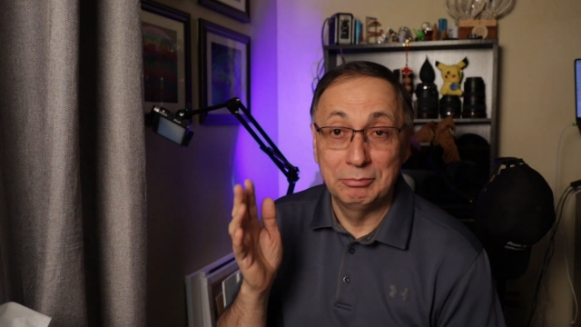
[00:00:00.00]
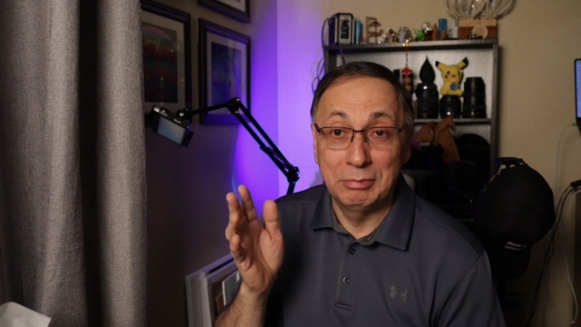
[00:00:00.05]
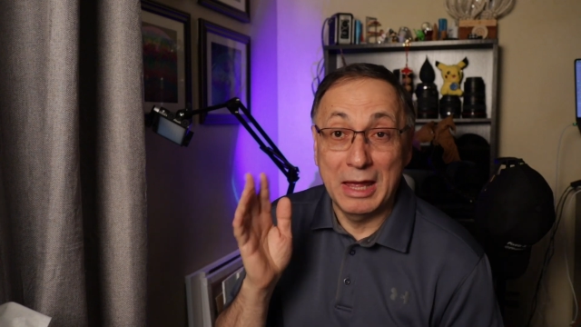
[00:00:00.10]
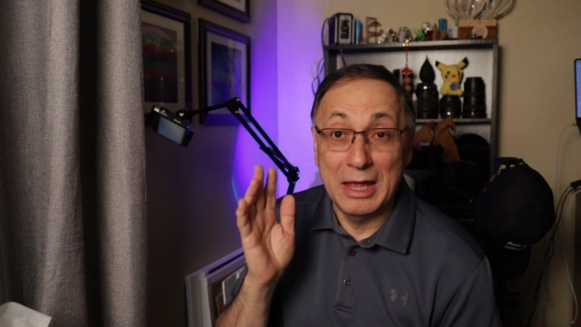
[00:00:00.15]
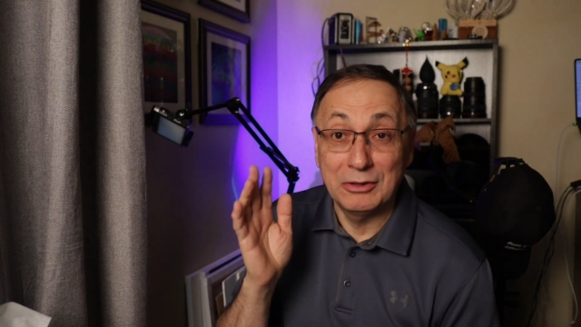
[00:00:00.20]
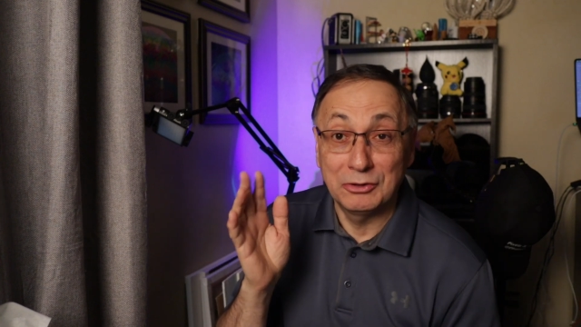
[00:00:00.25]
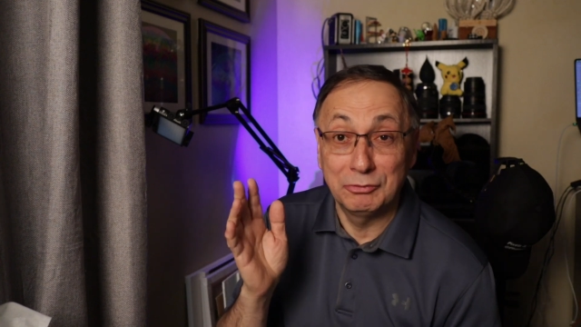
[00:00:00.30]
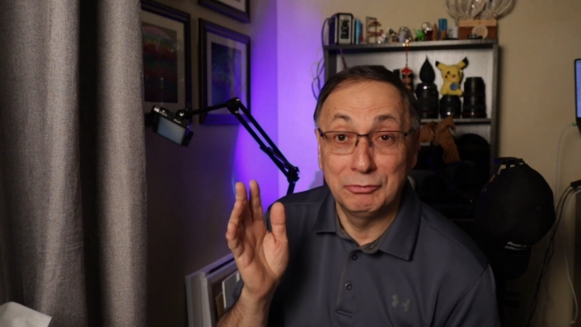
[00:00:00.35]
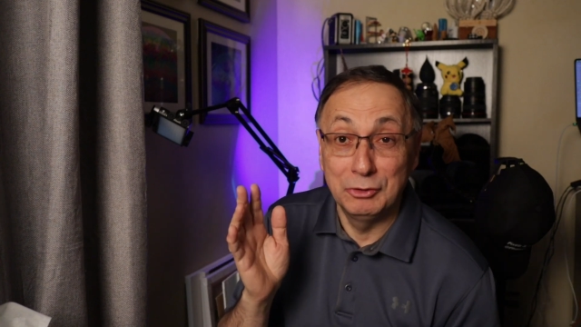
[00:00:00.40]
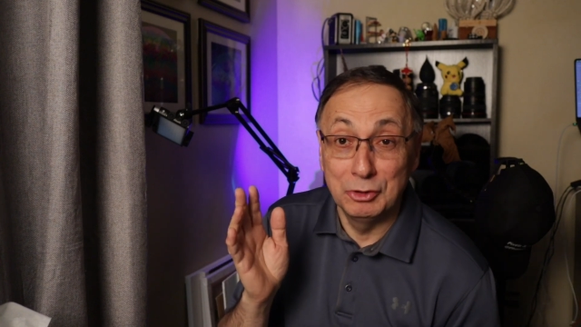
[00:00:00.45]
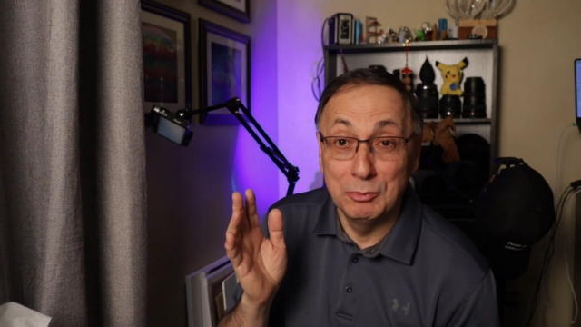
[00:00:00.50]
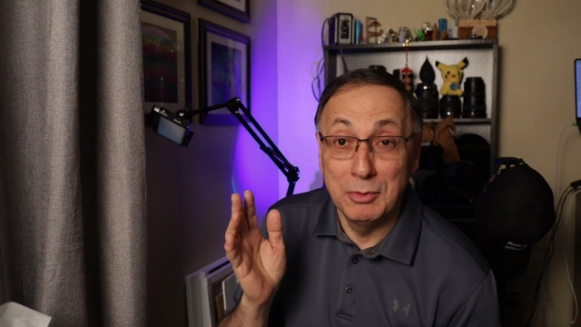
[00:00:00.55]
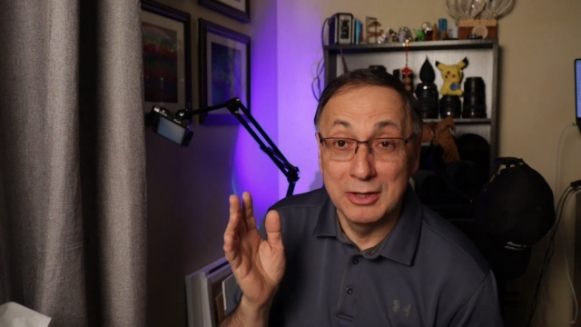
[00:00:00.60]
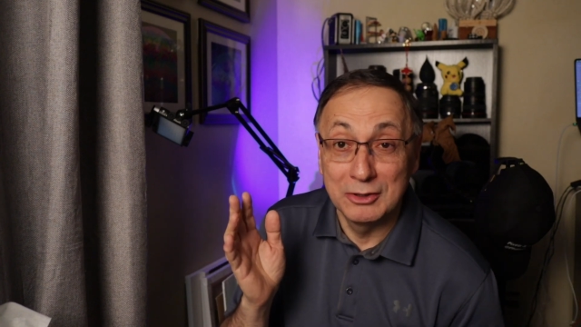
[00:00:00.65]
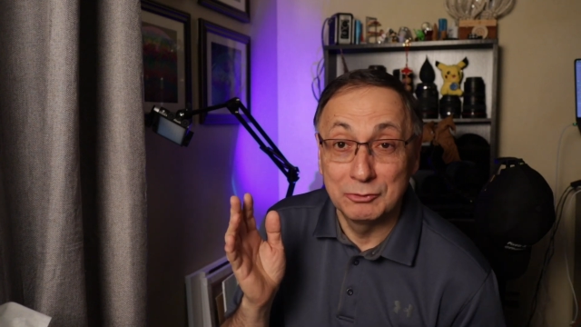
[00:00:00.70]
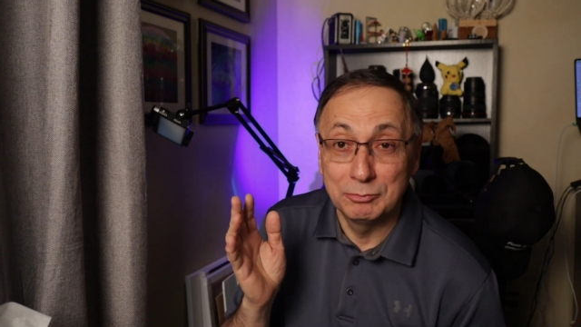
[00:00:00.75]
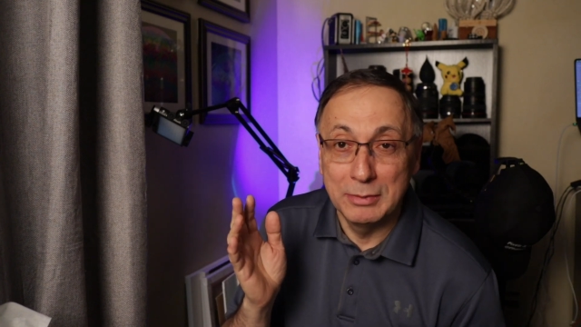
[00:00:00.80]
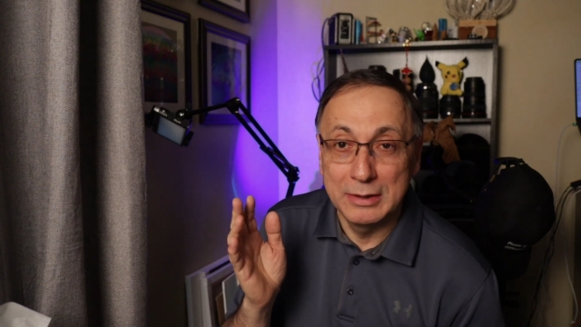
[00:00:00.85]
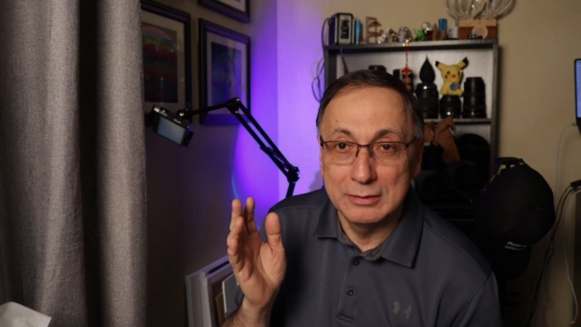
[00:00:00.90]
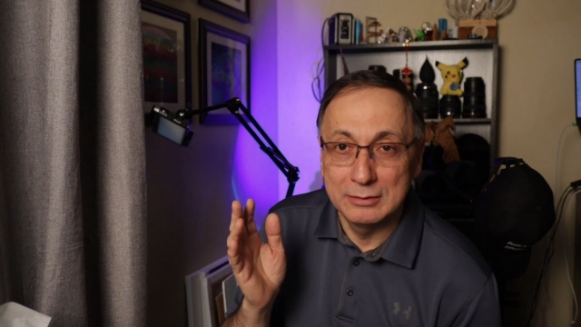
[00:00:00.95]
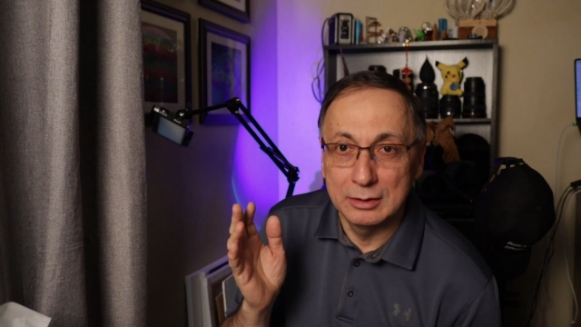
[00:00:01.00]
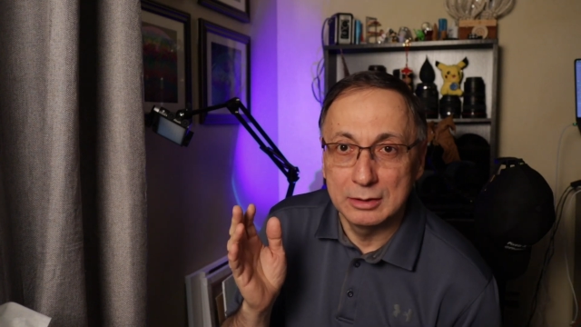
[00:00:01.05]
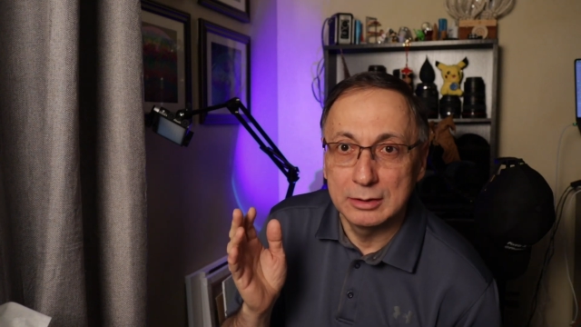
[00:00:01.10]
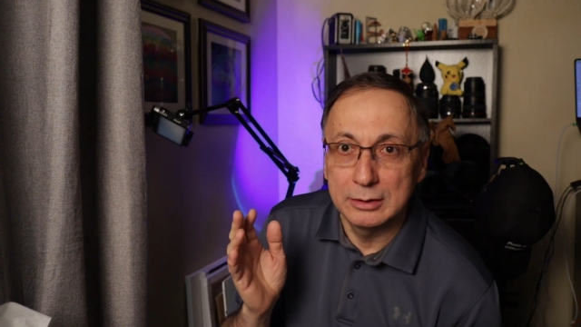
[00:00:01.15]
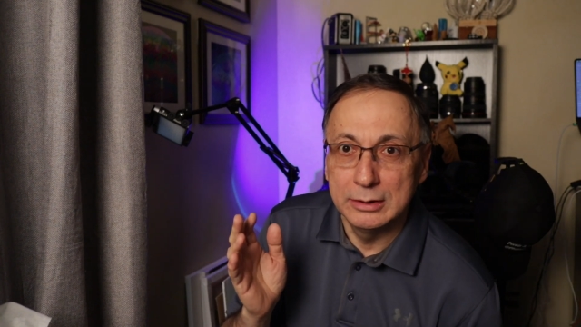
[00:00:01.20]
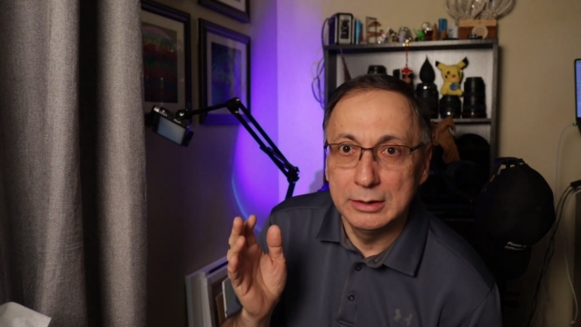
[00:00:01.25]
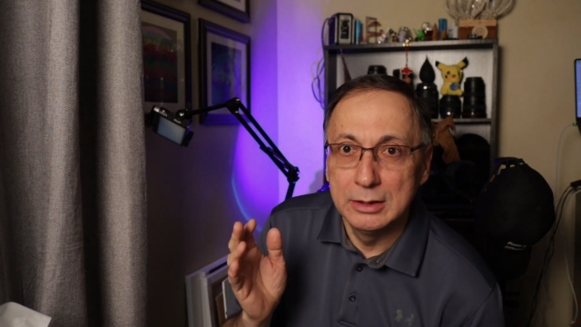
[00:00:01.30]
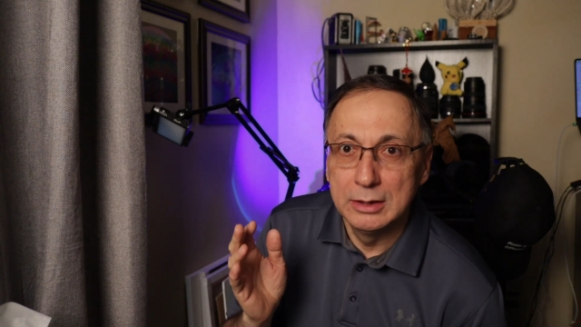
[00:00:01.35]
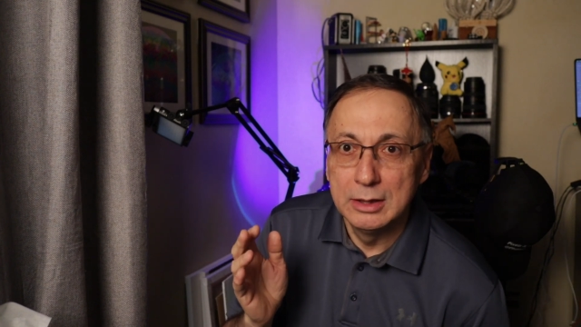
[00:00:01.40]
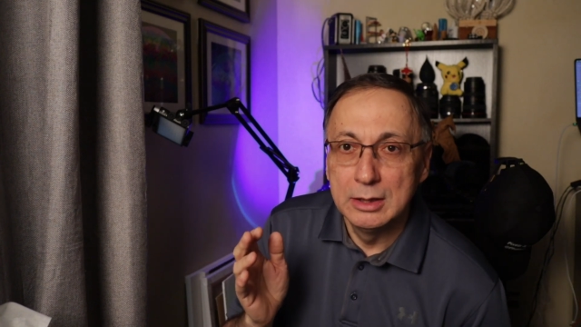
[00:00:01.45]
past few months,
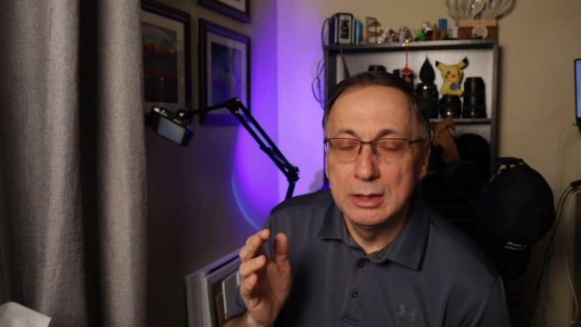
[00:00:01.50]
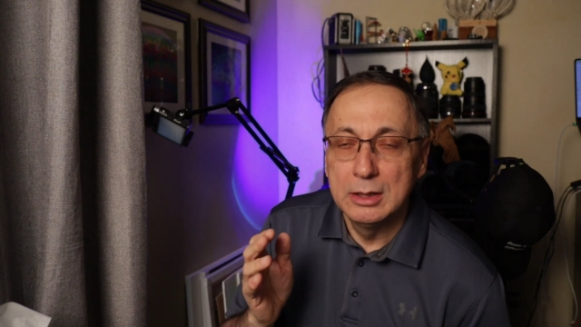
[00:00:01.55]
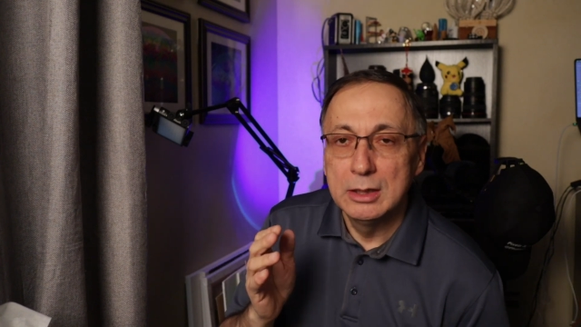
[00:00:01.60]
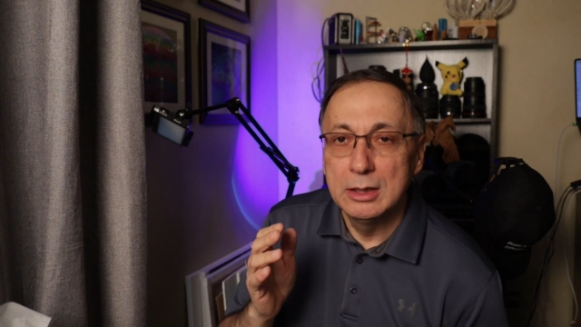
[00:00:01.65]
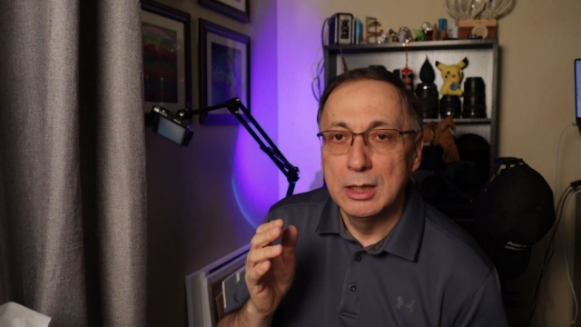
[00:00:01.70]
basically,